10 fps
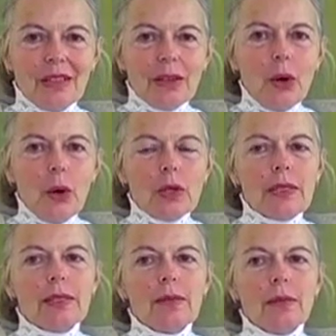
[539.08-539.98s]
The
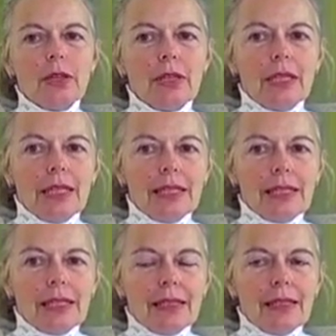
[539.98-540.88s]
wholesome
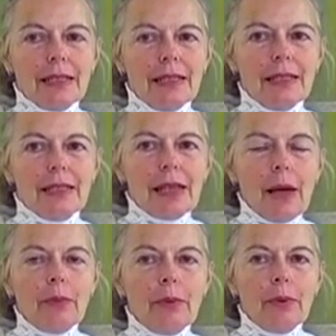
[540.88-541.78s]
goodness that is
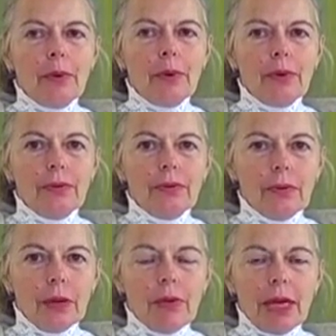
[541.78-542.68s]
inseparable from the